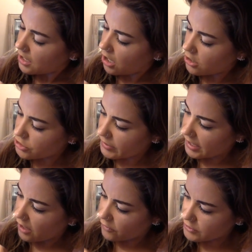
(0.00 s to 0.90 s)

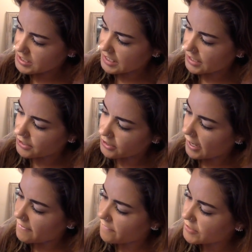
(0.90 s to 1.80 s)
contouring colors here.
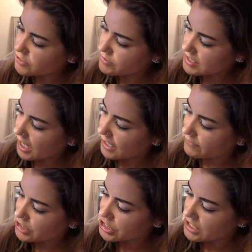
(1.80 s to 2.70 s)
And then this one's kind of
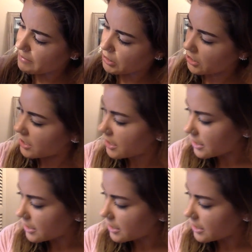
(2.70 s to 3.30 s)
a shimmer